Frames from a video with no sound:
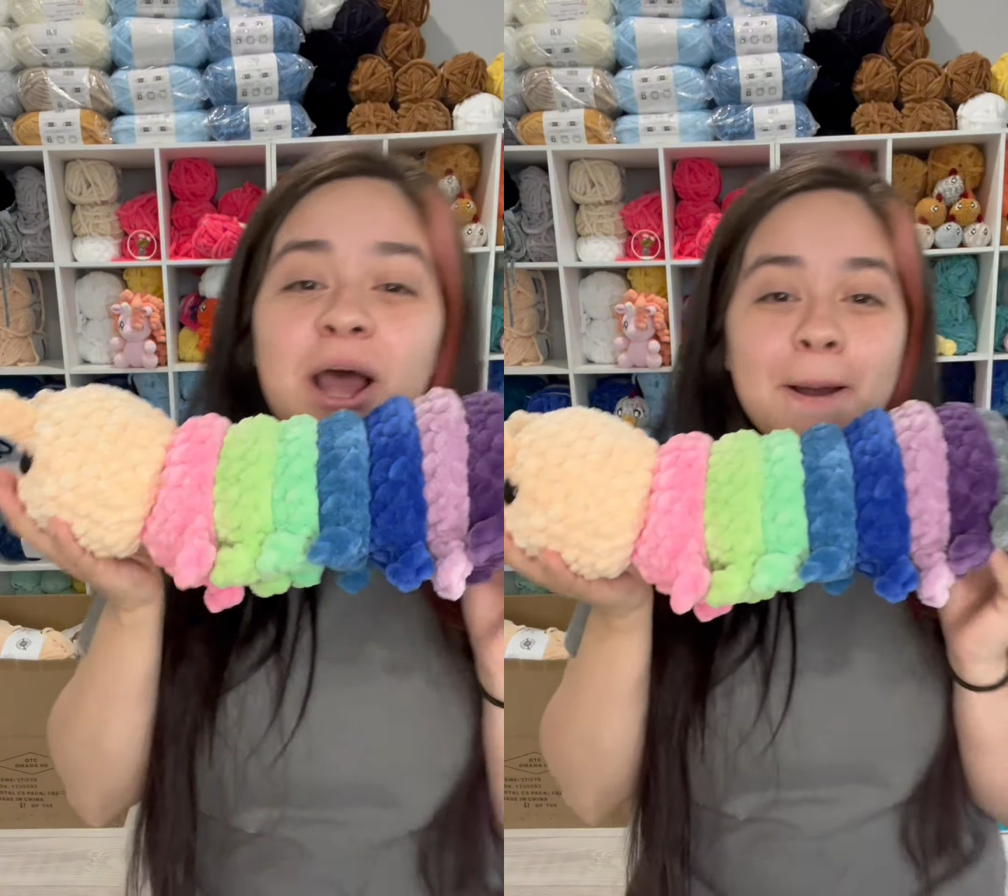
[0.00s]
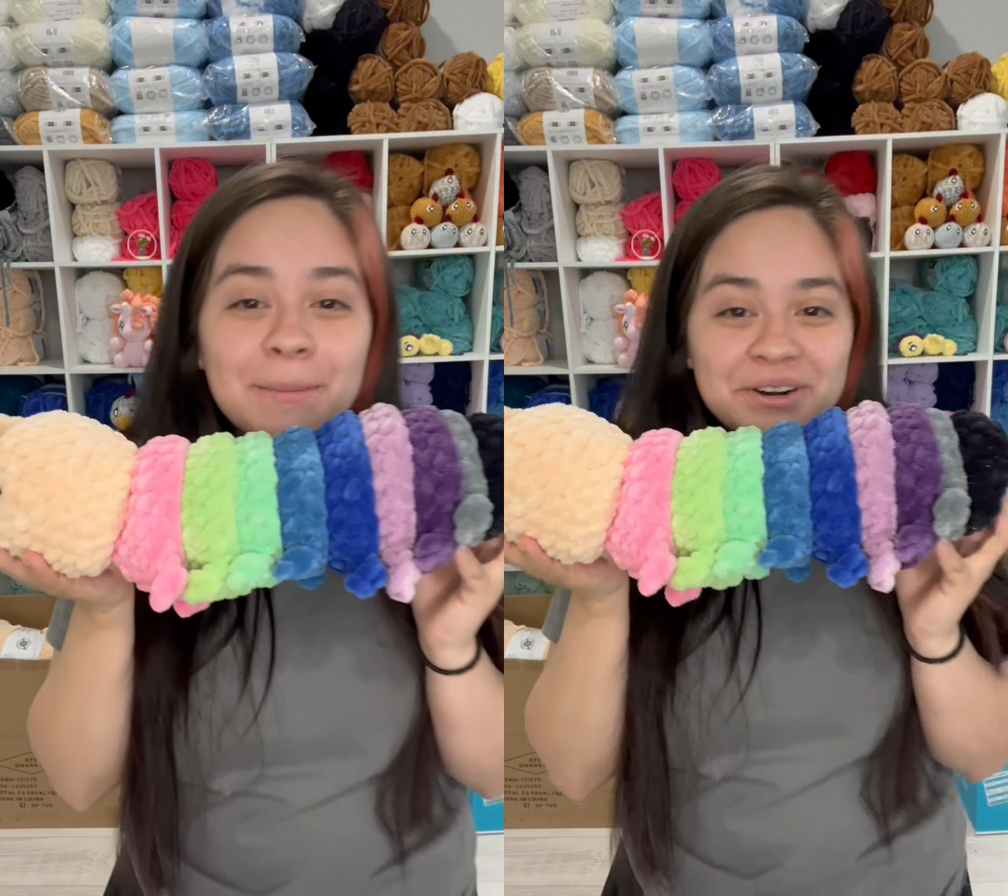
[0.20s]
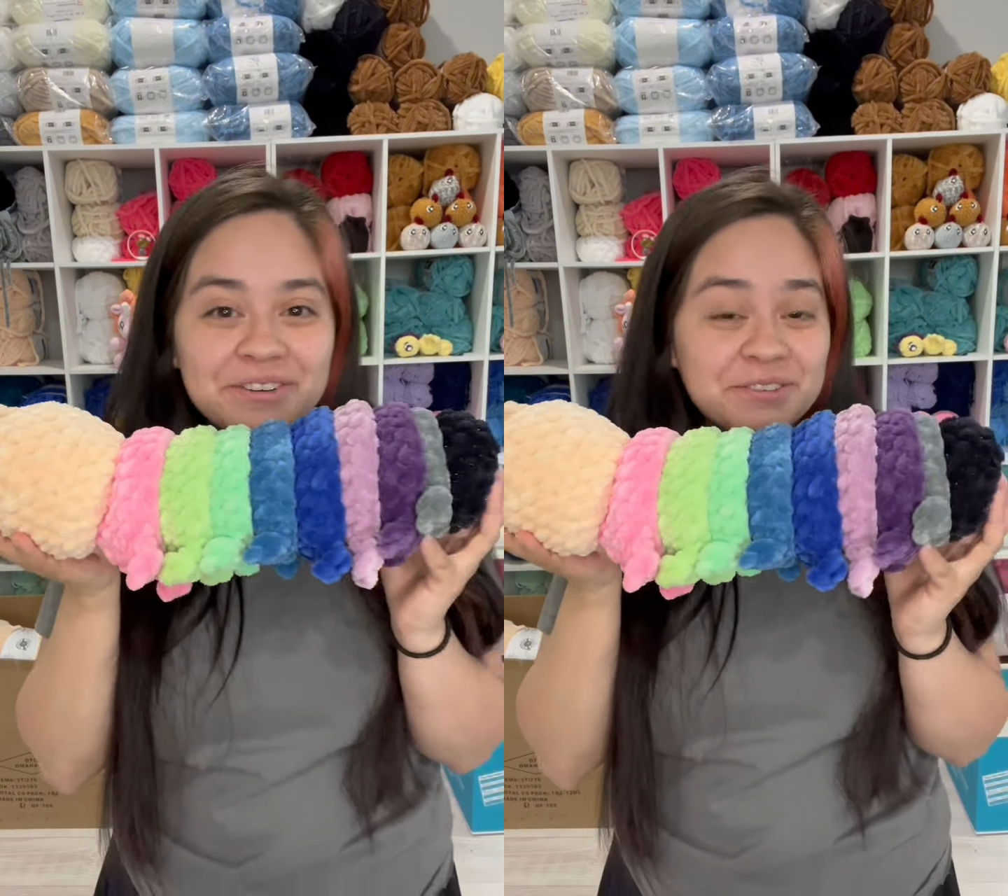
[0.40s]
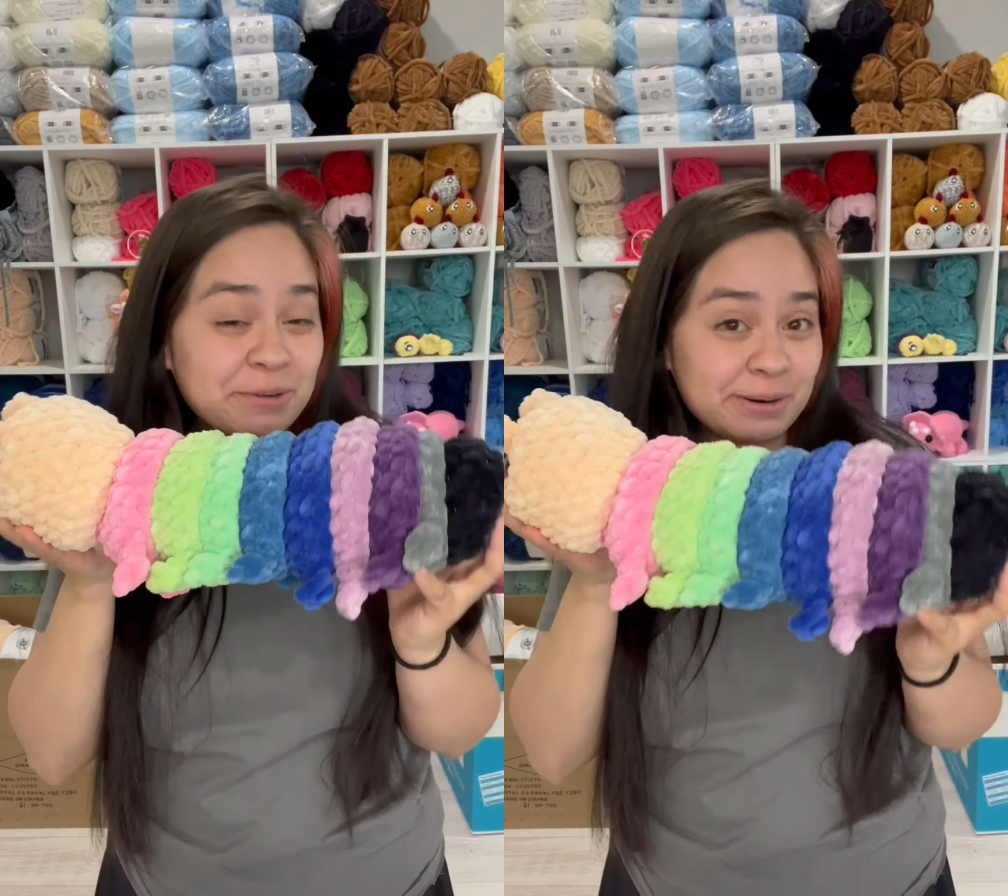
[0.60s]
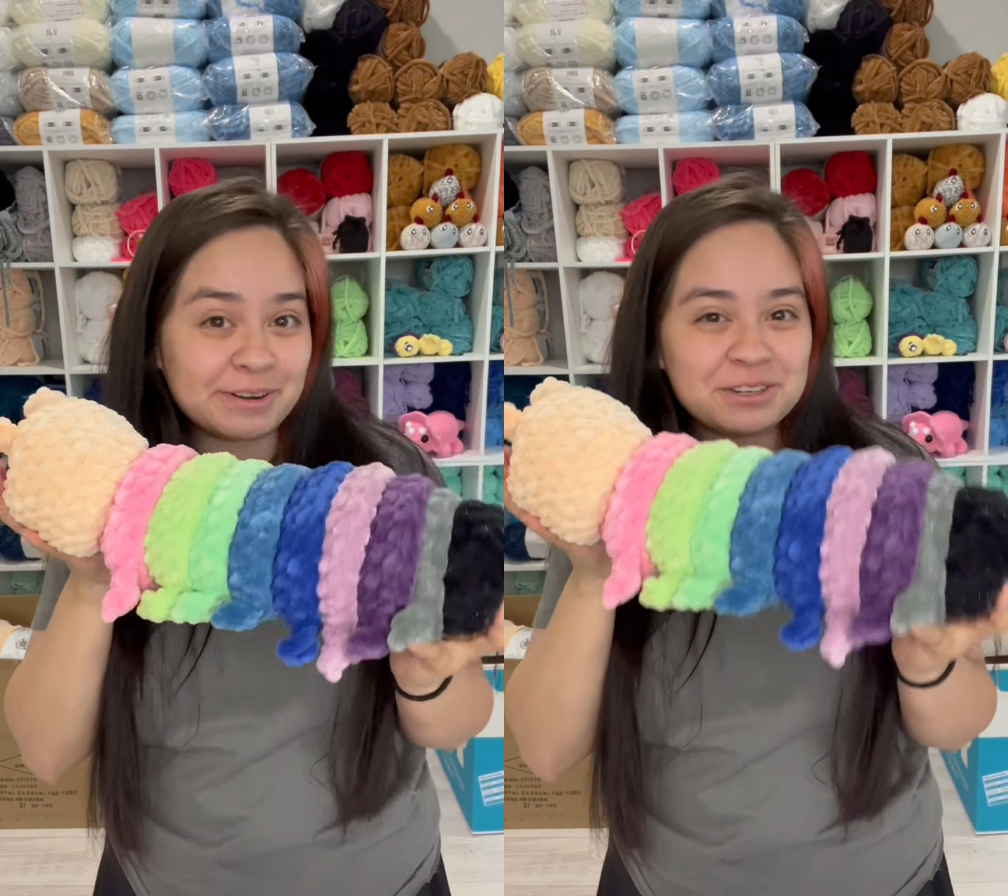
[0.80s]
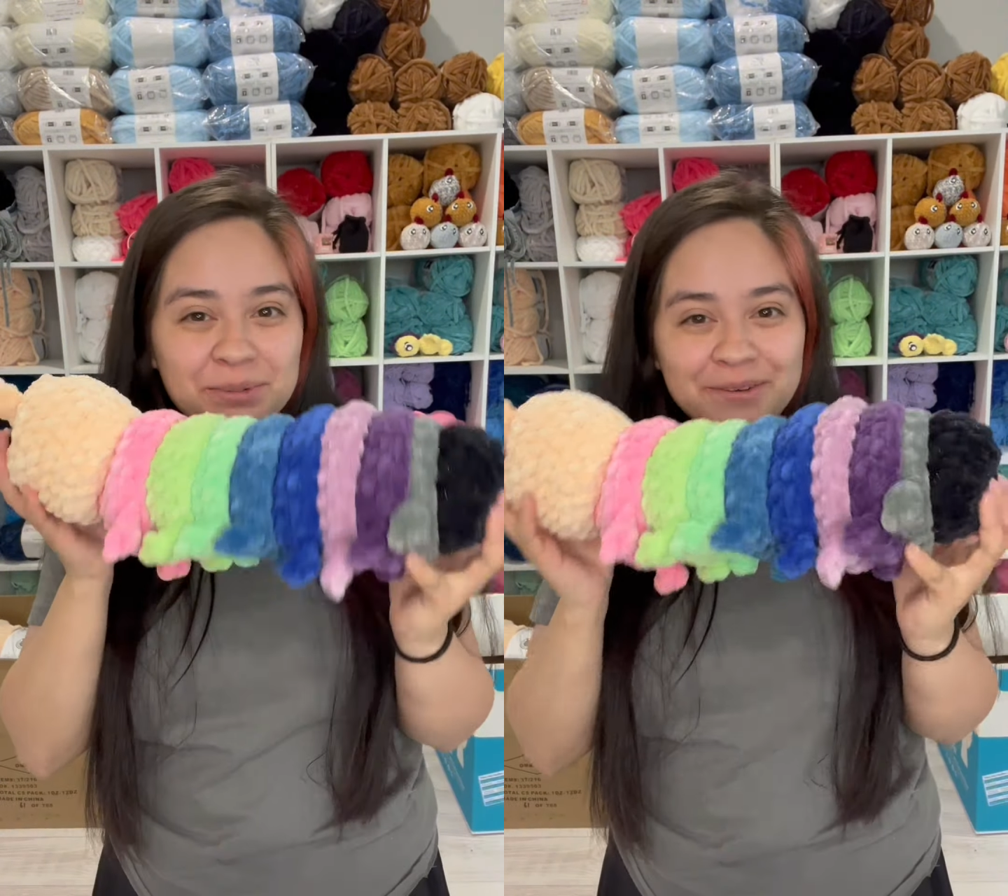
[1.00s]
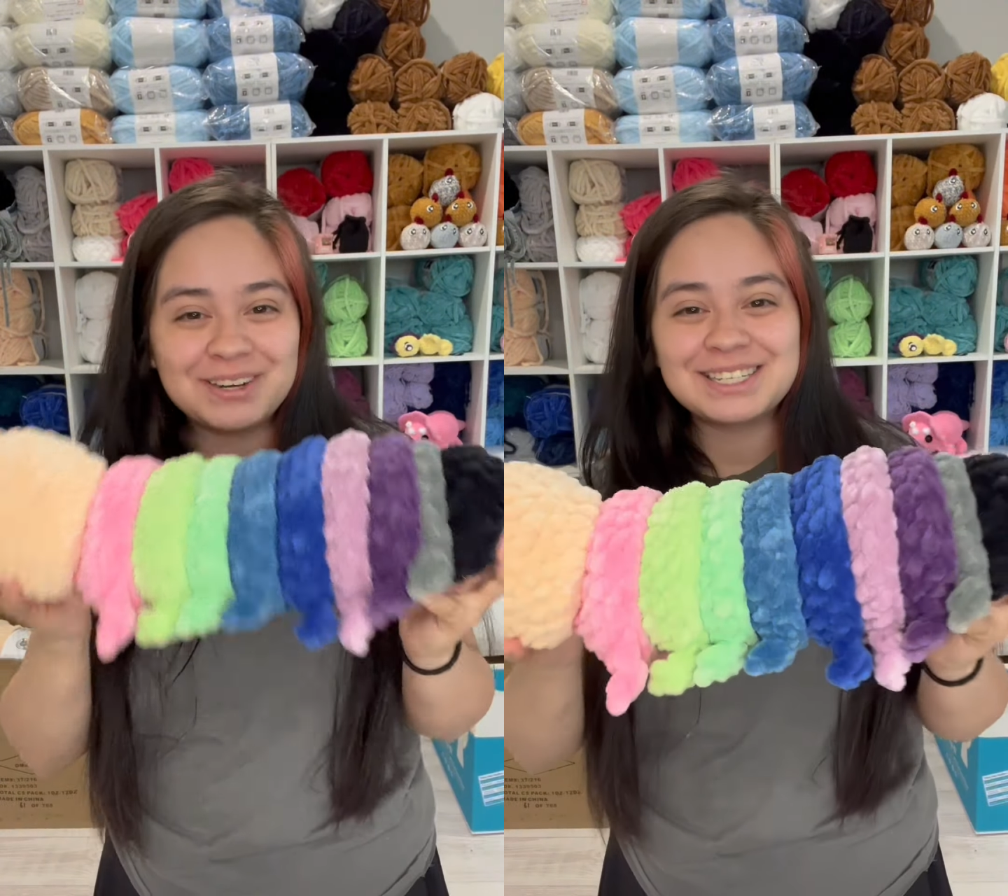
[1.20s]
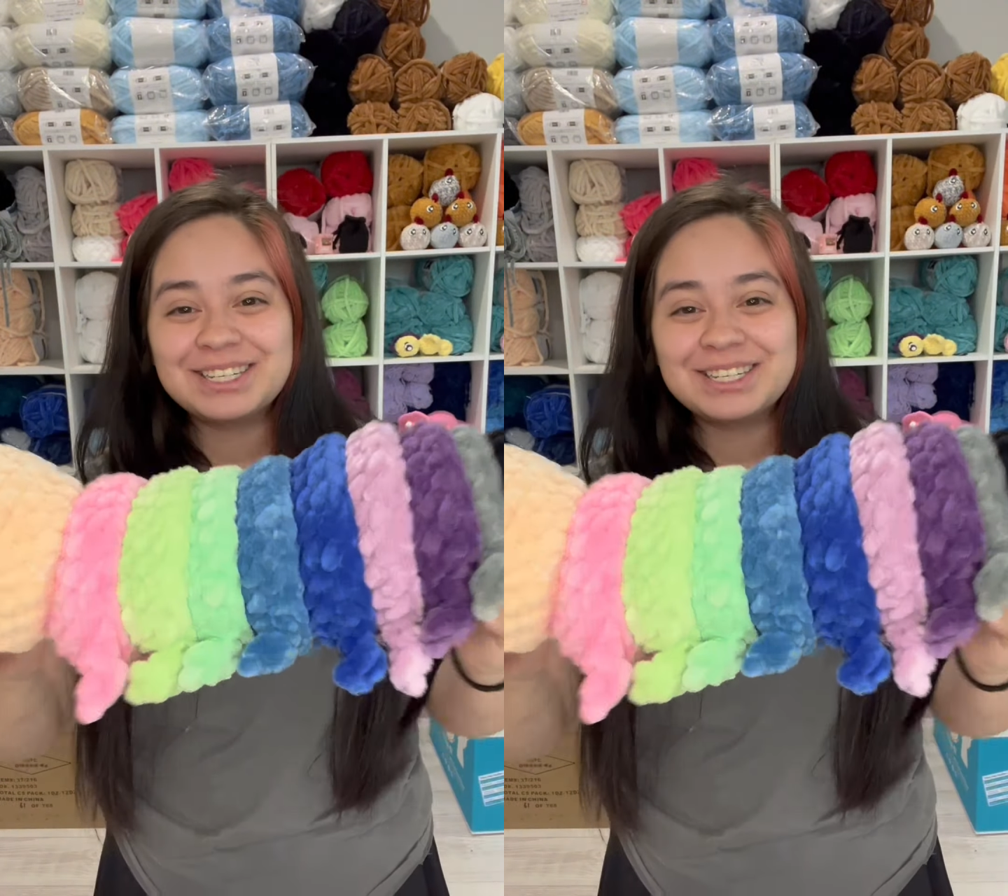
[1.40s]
Perfect, perfect, perfect.